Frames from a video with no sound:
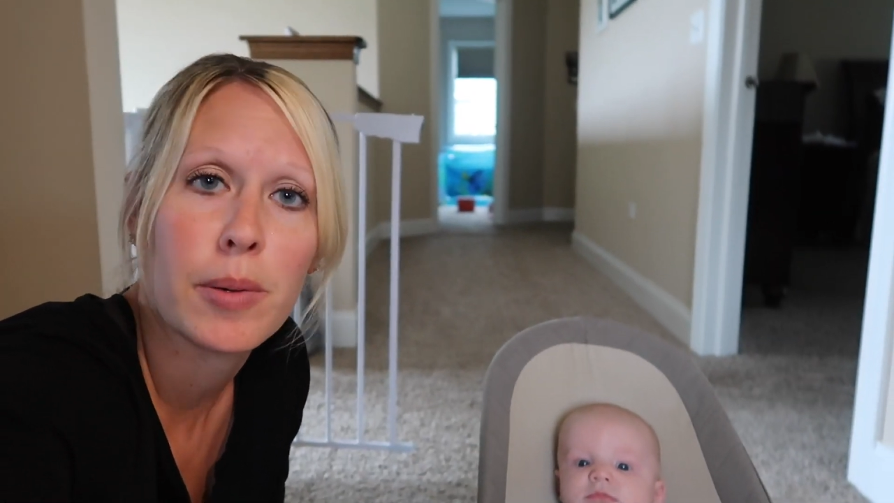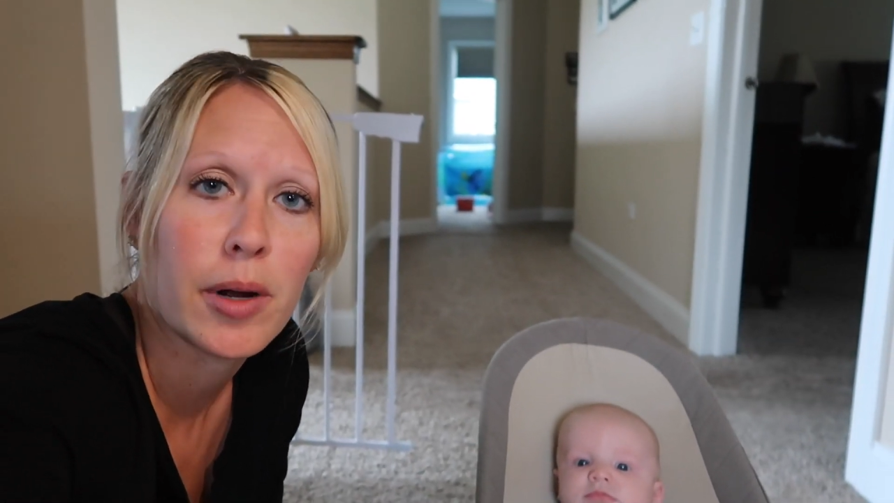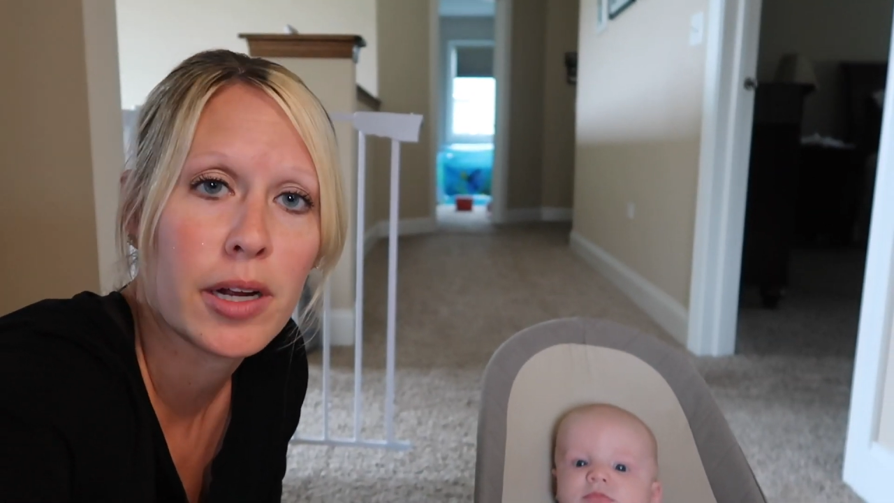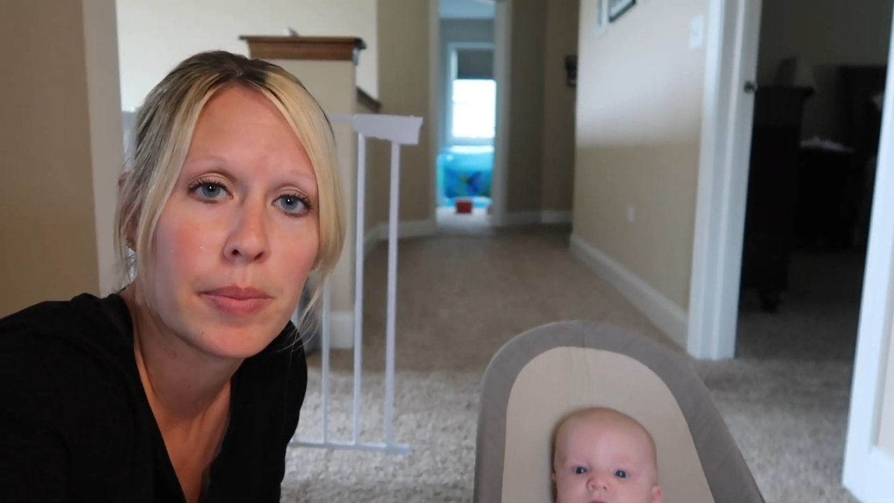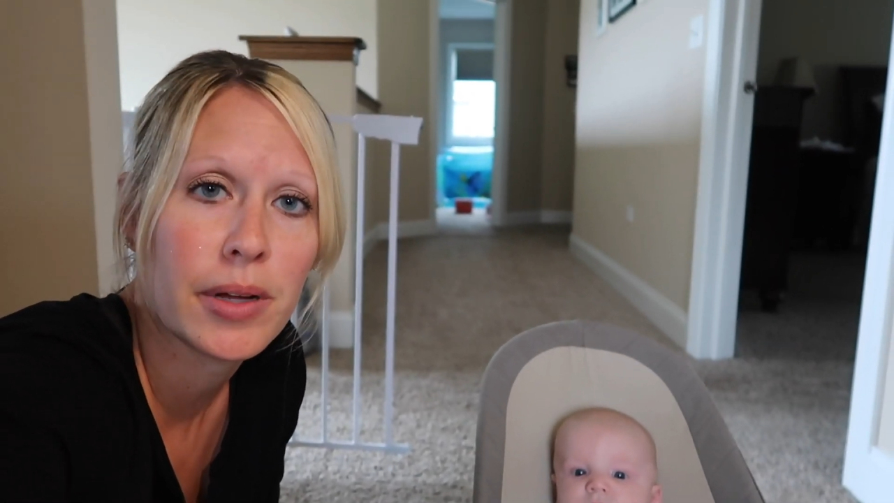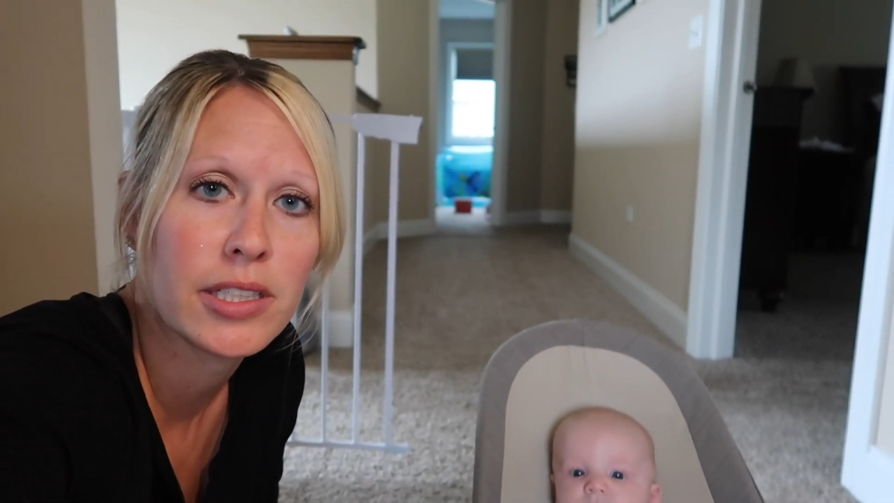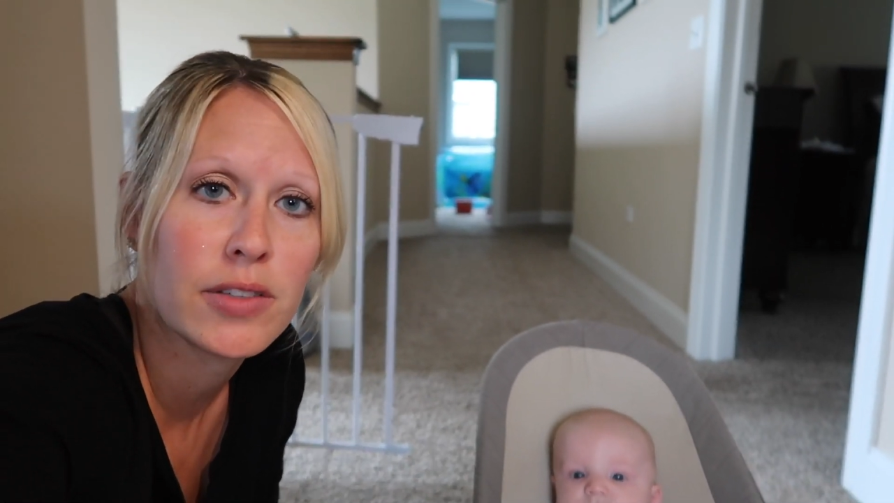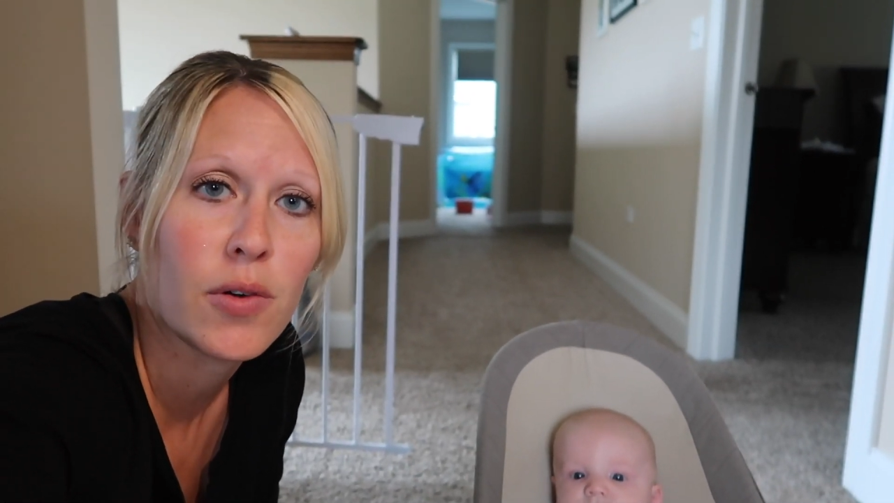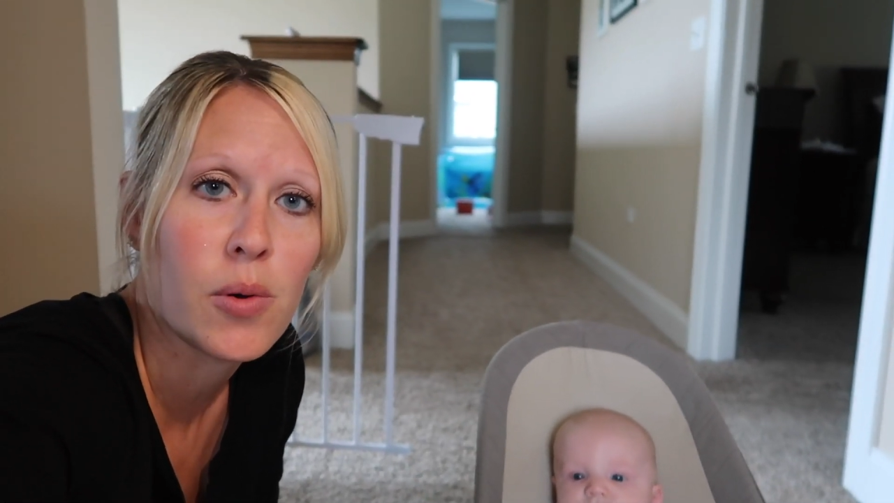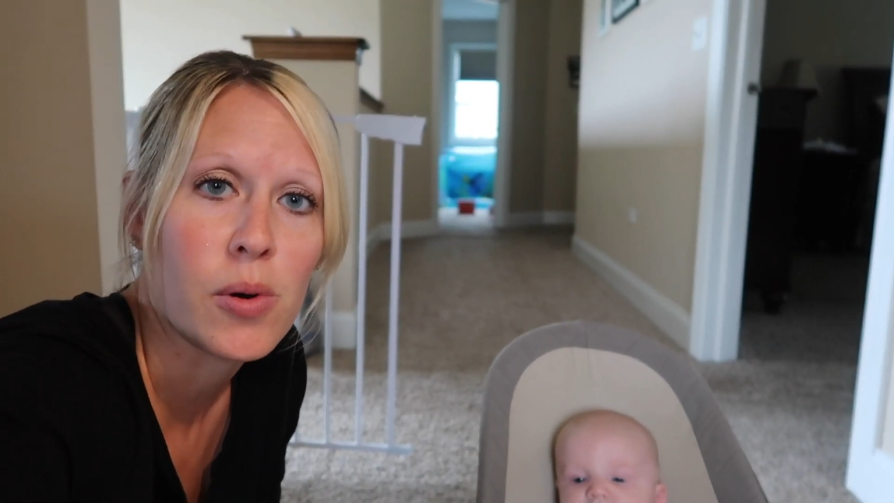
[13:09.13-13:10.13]
Marketplace
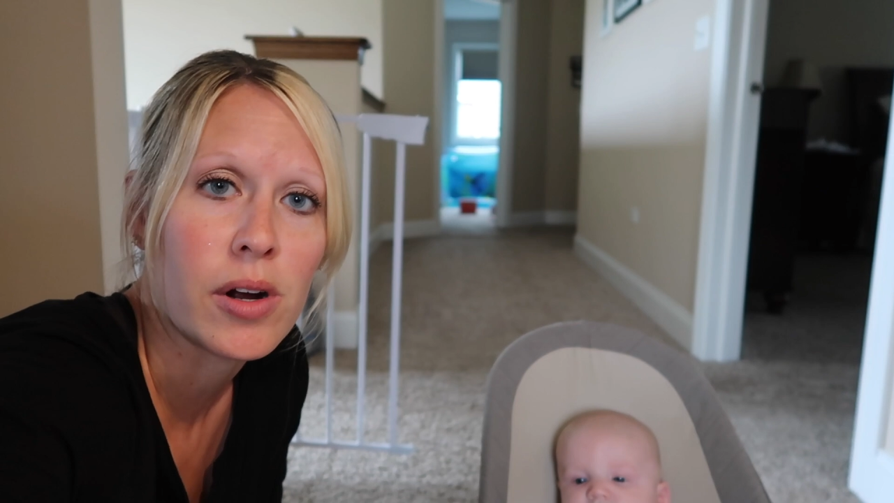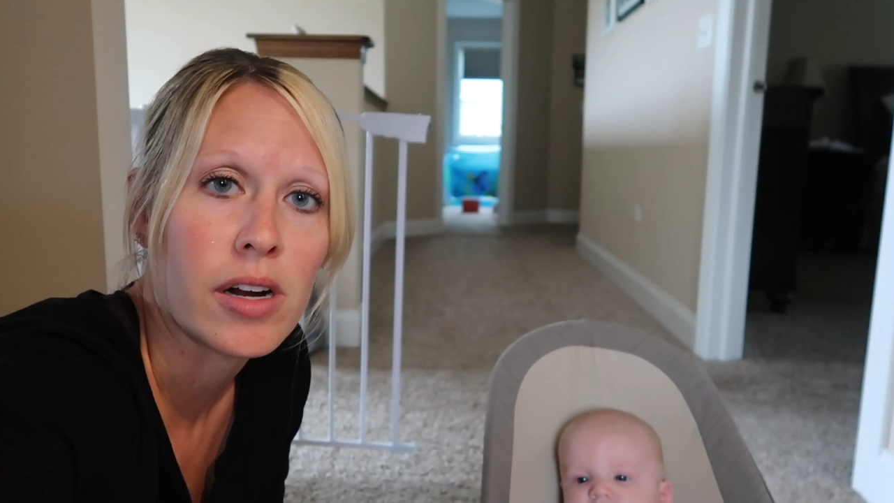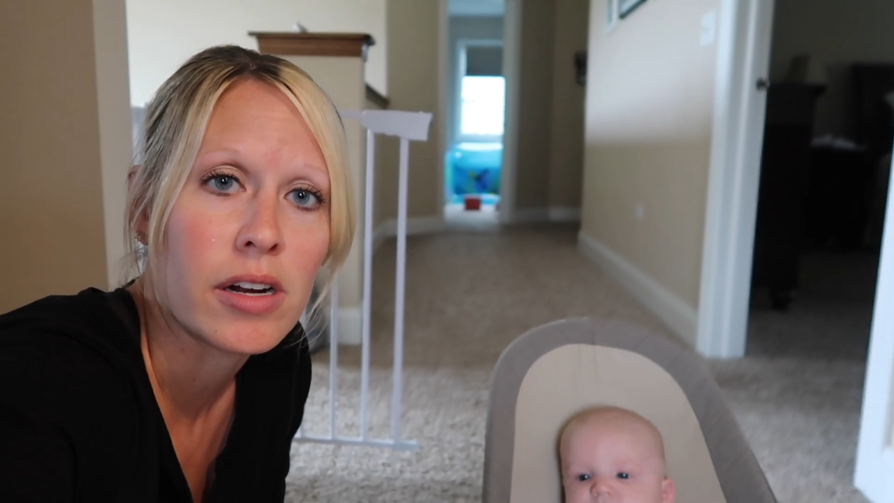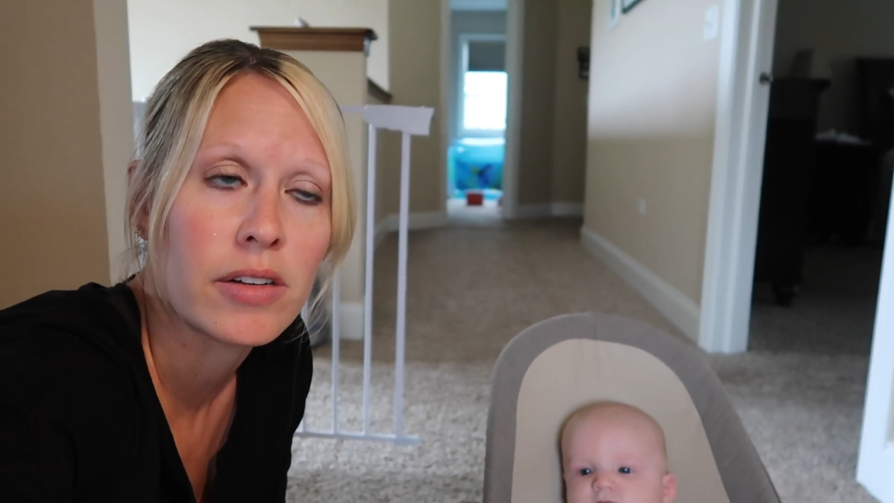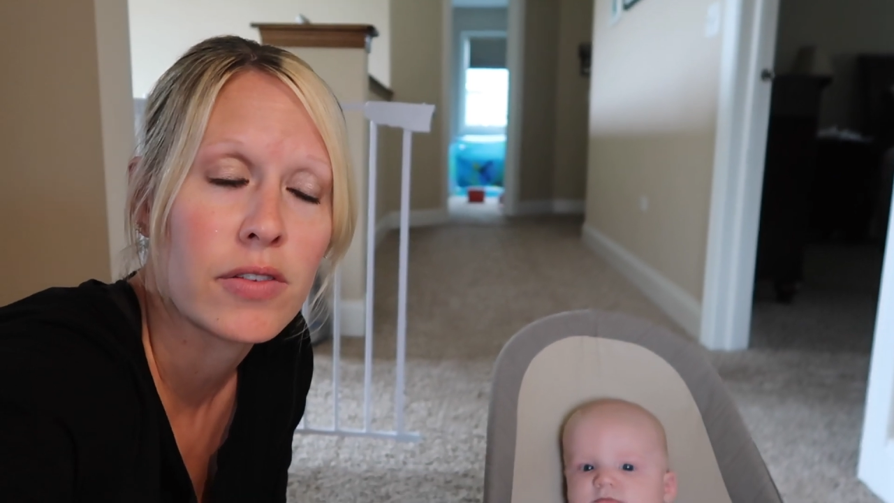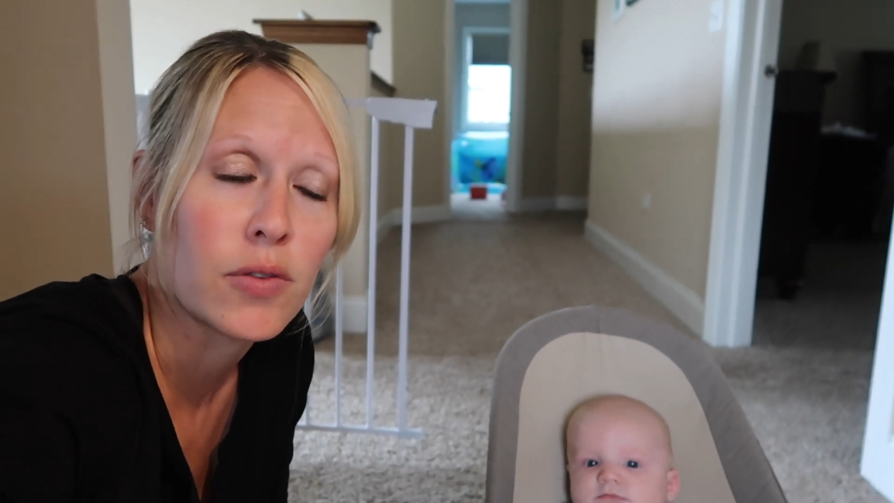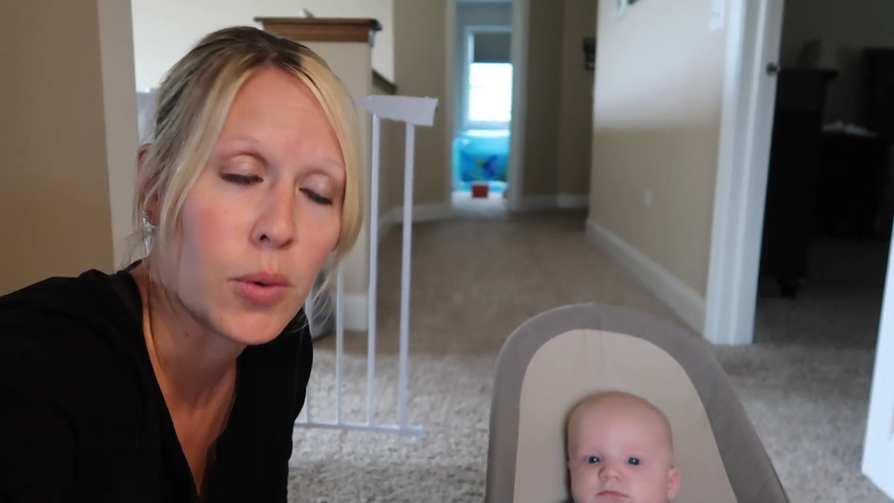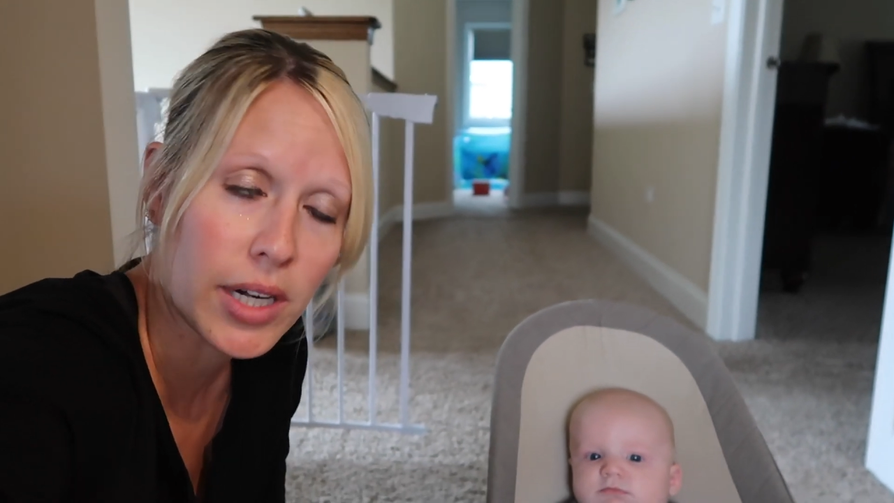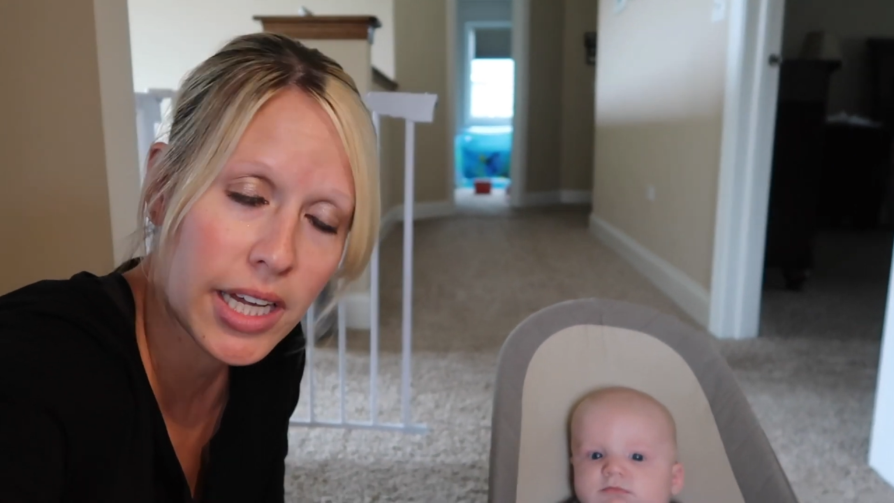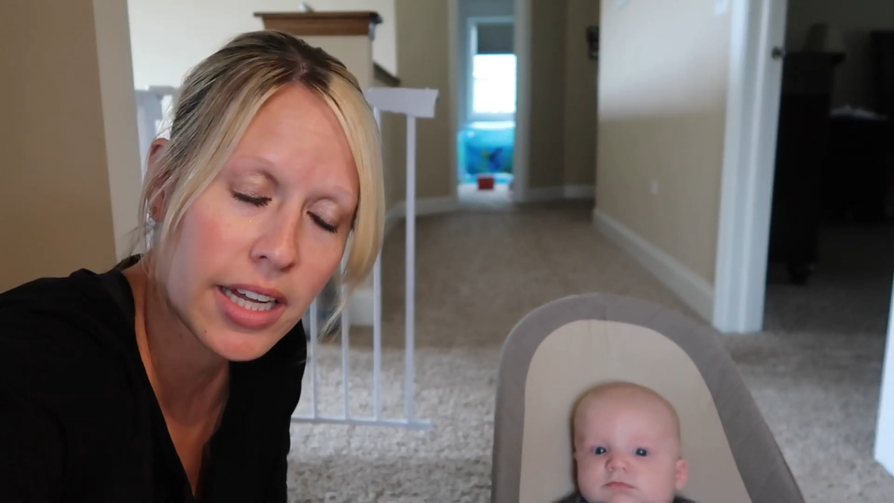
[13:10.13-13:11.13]
for
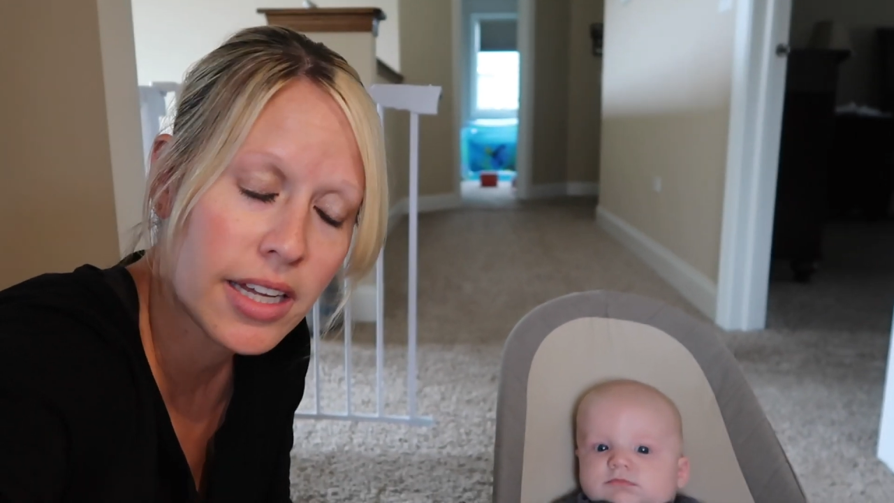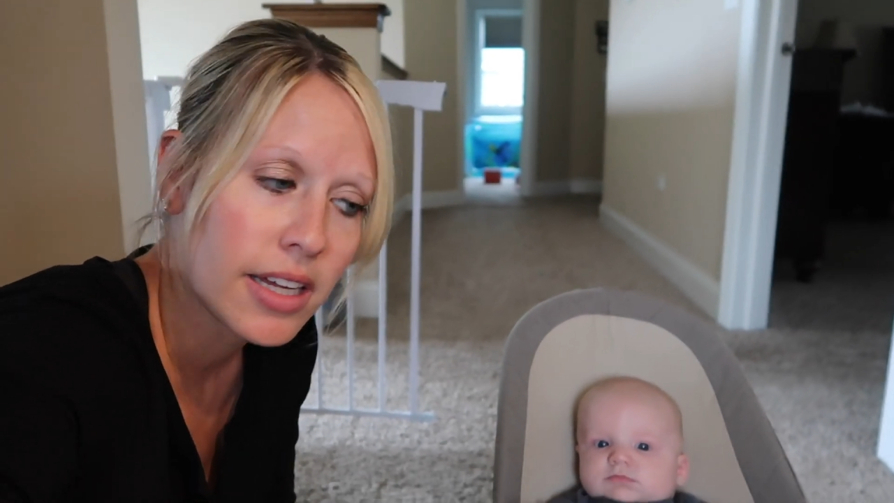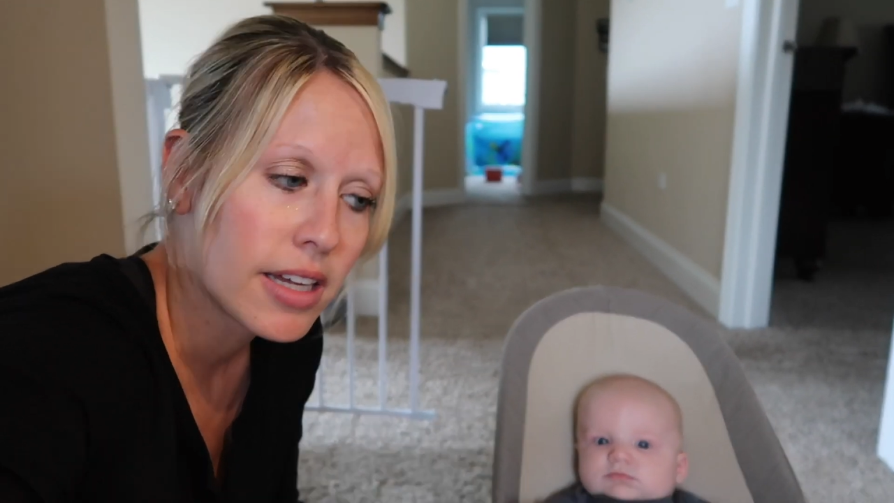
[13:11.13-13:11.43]
$40.